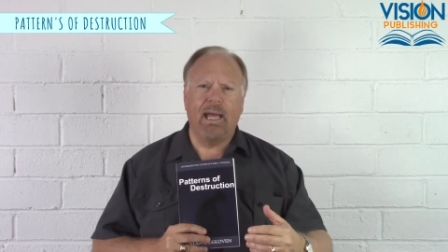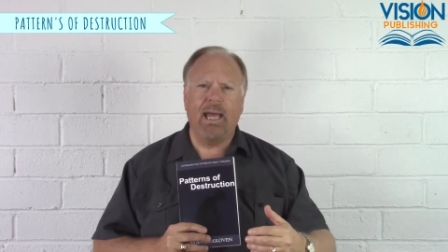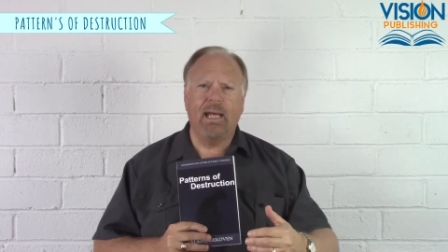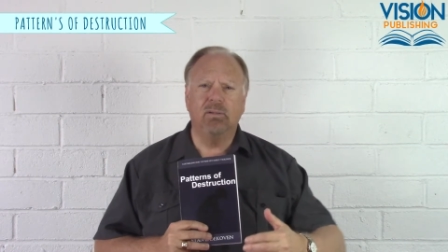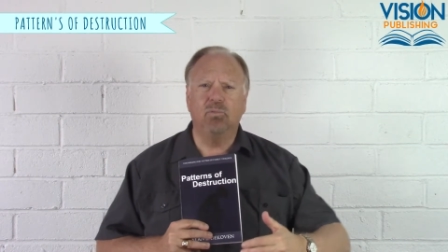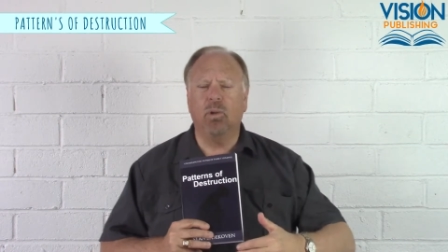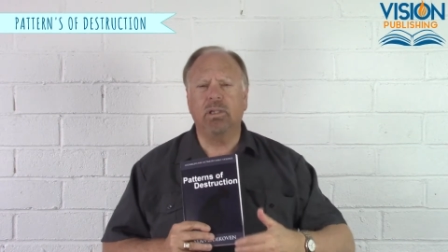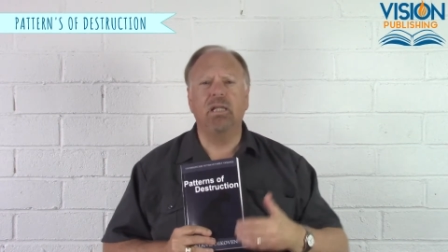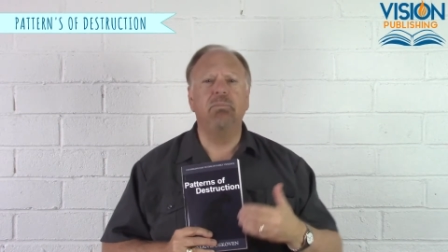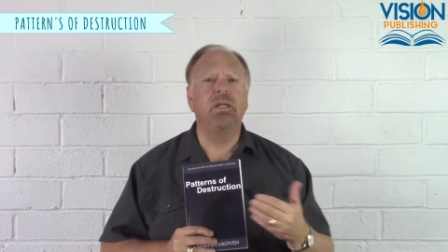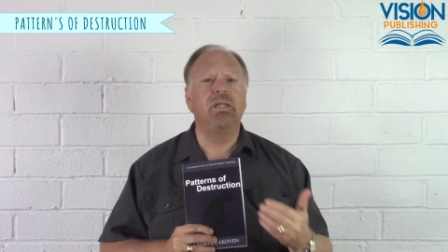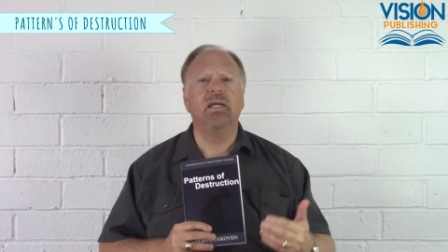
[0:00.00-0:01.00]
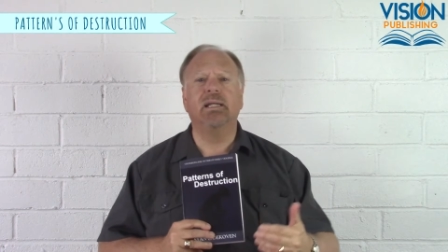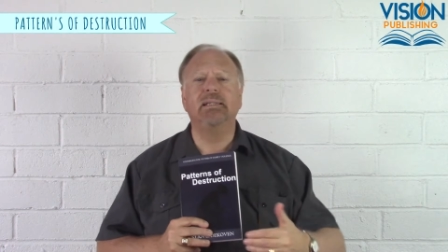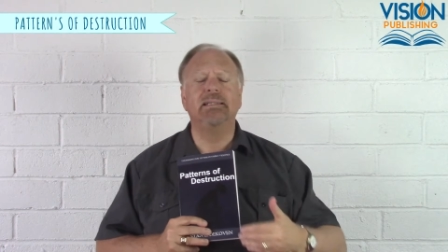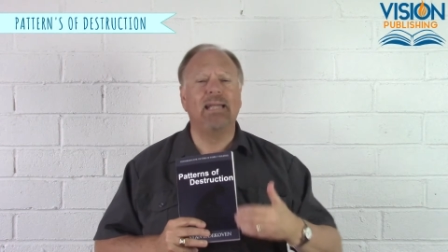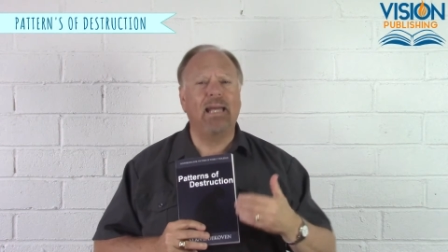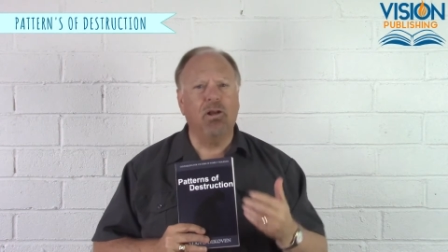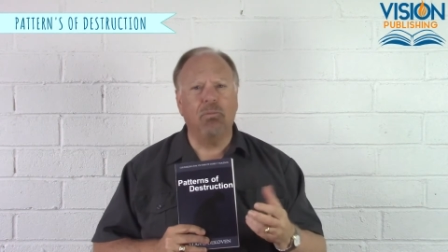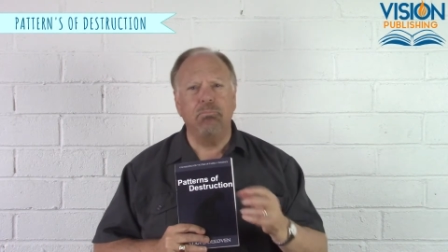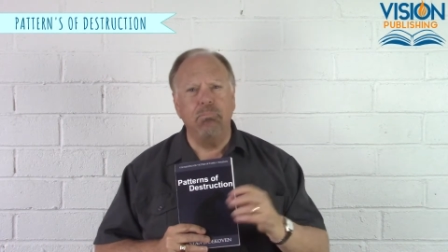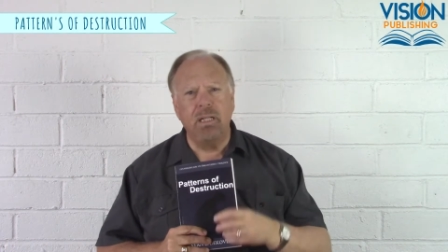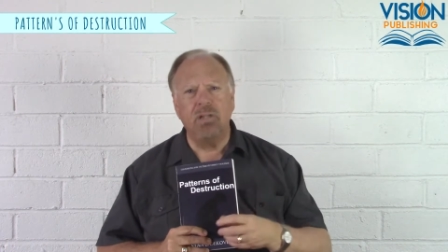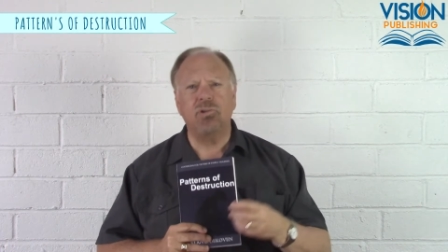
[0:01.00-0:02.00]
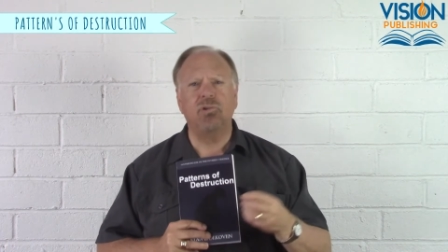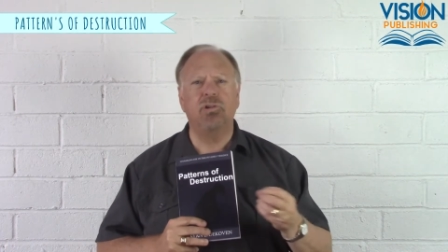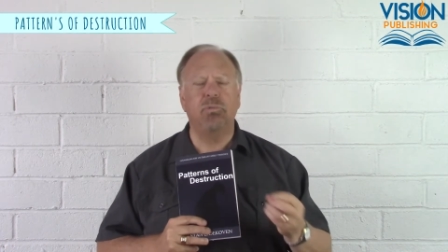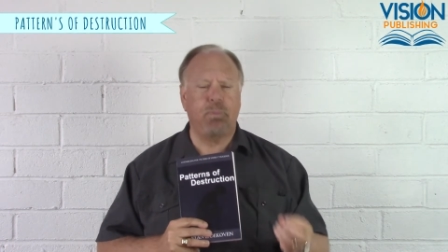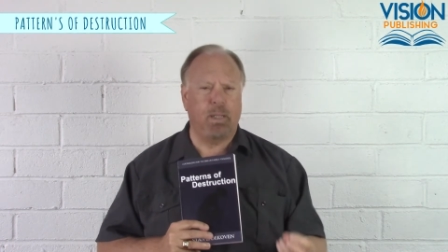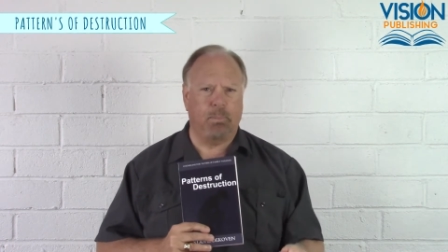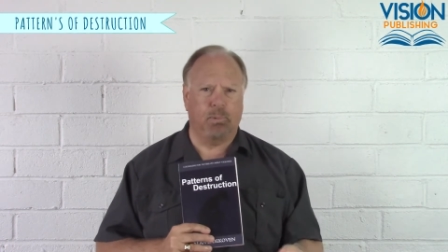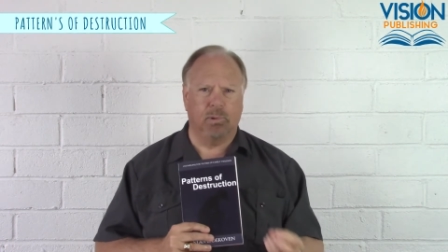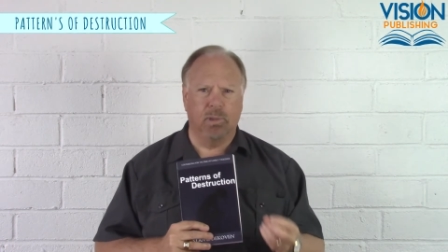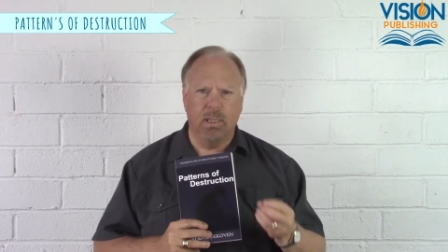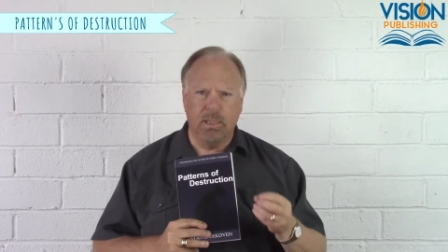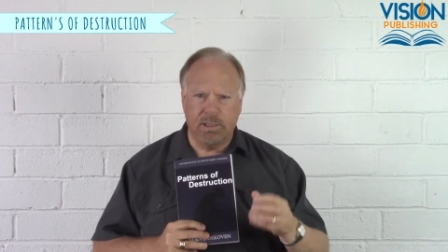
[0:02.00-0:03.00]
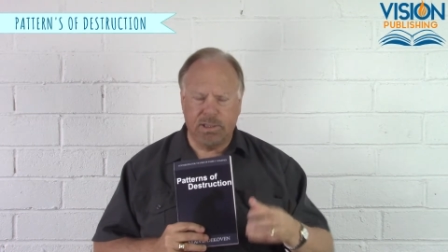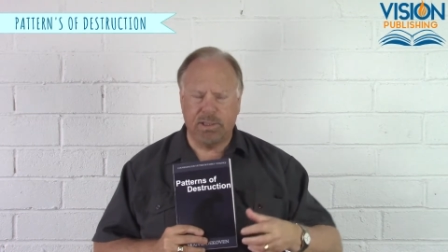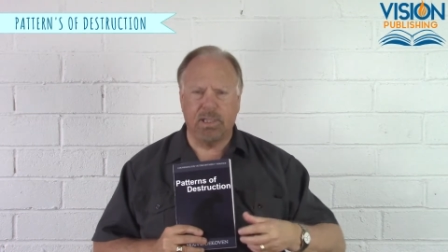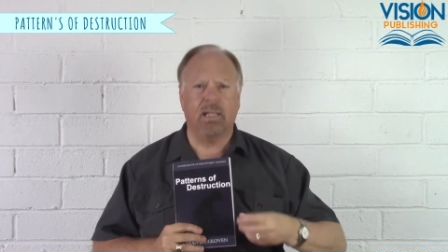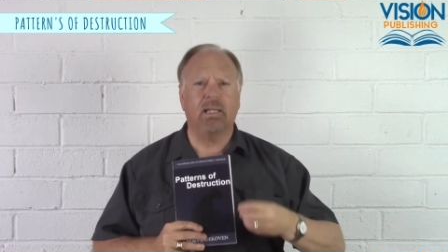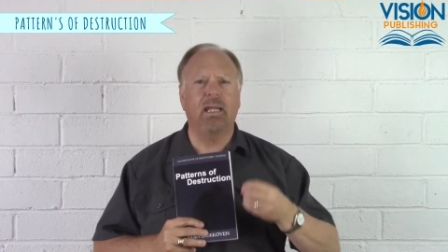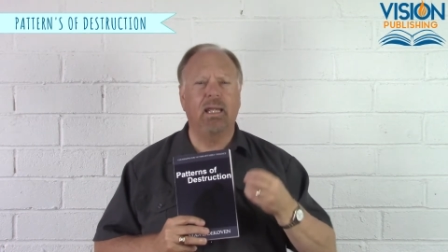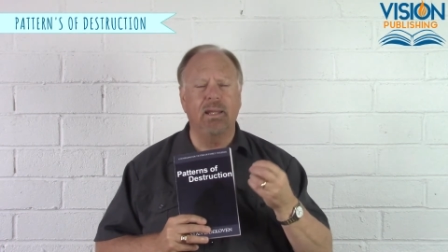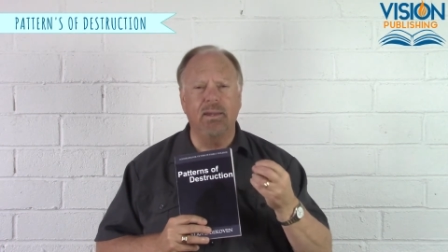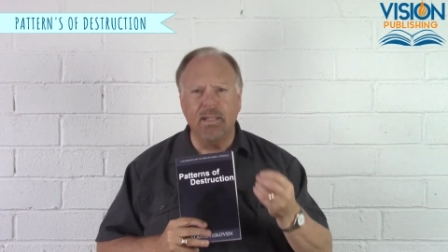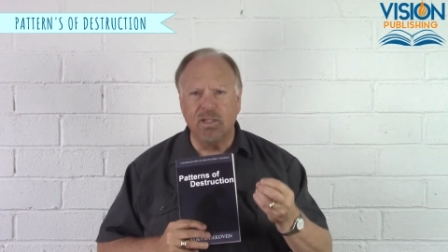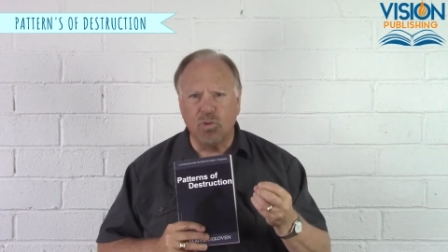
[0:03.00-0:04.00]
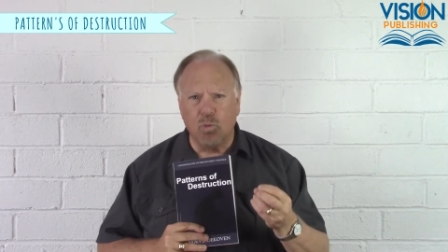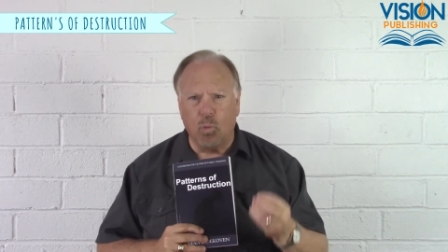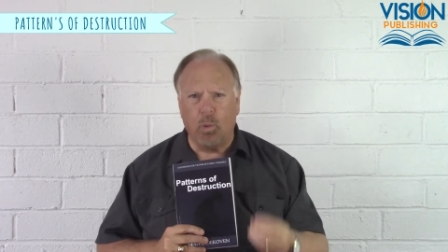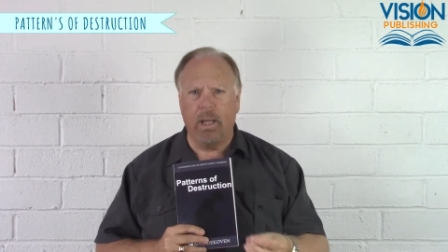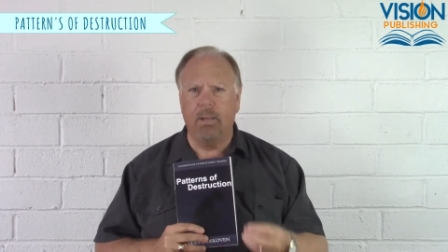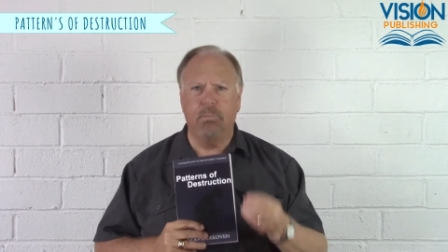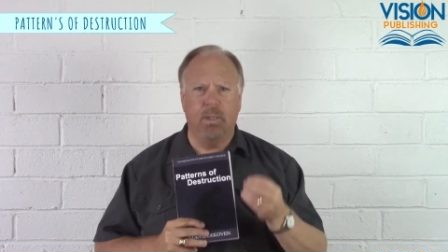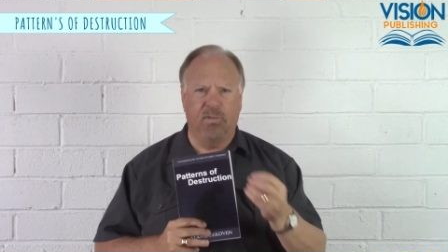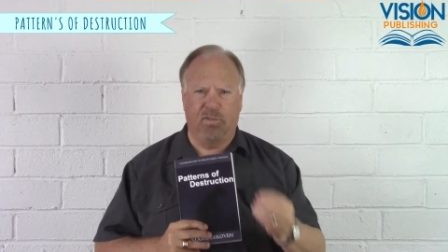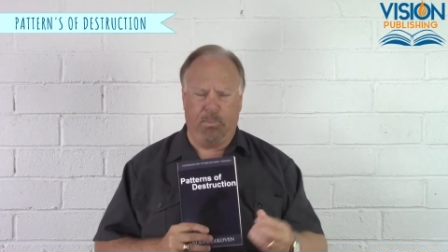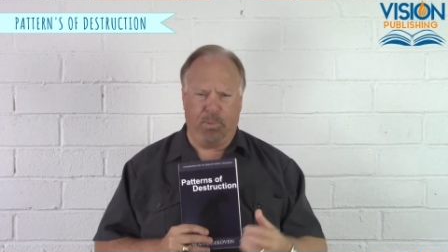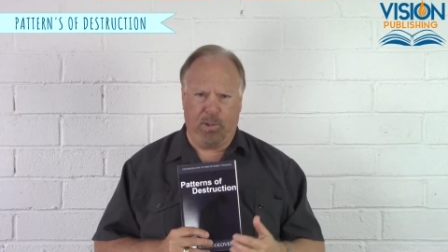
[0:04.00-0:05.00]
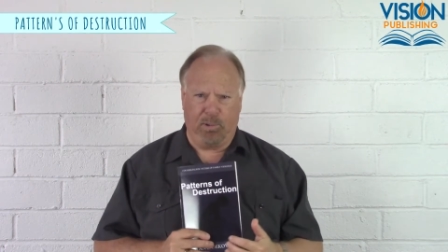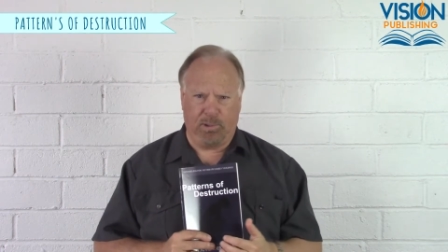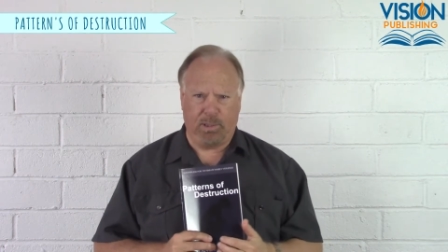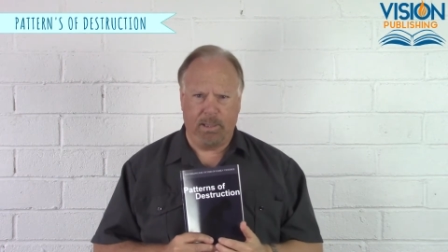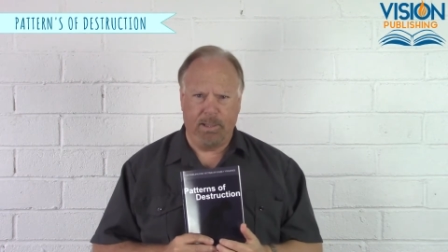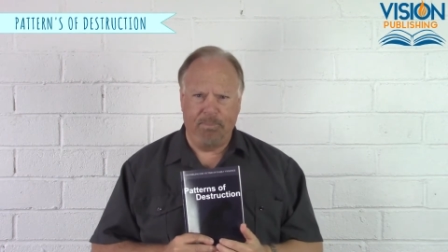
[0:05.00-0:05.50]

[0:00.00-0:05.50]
and what can be done to help minister to people stuck in this web of abuse.